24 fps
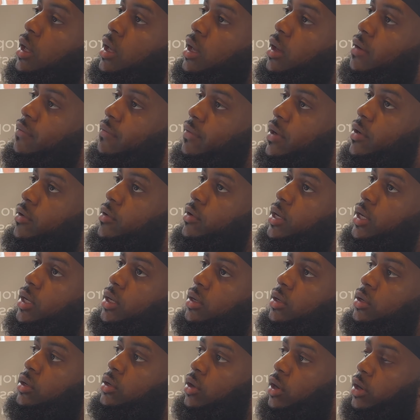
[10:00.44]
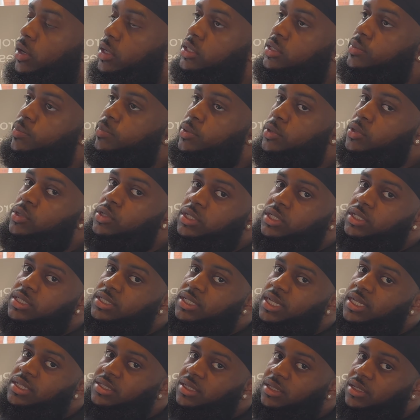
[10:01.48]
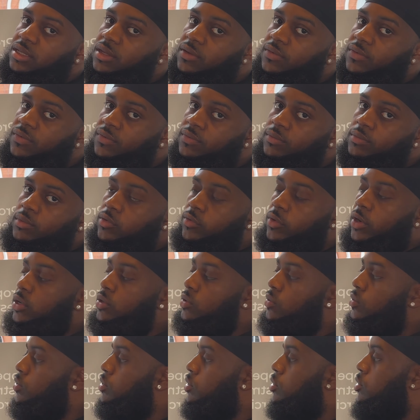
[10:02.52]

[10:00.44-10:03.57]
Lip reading: a very nice bougie aesthetic if the right doors are